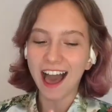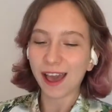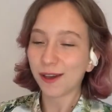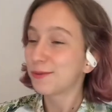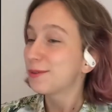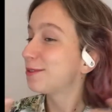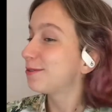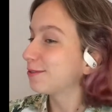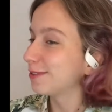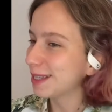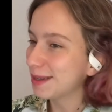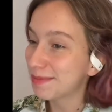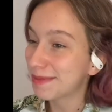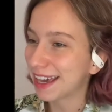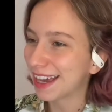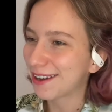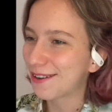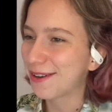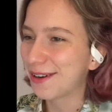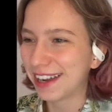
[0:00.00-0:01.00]
I would flip
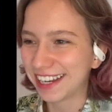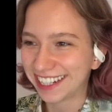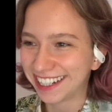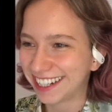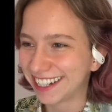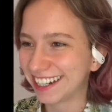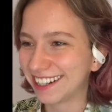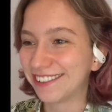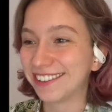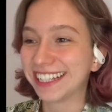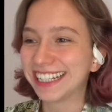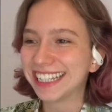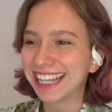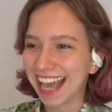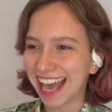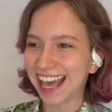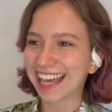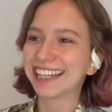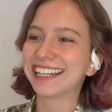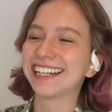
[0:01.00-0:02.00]
that question on its
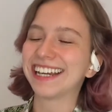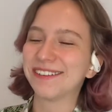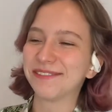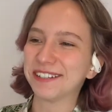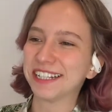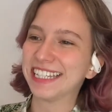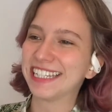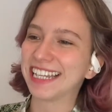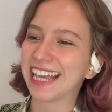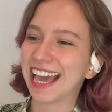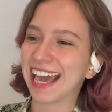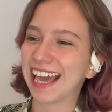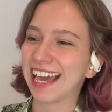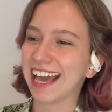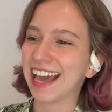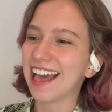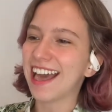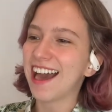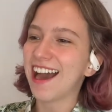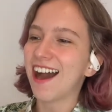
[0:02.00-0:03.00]
head and I would say,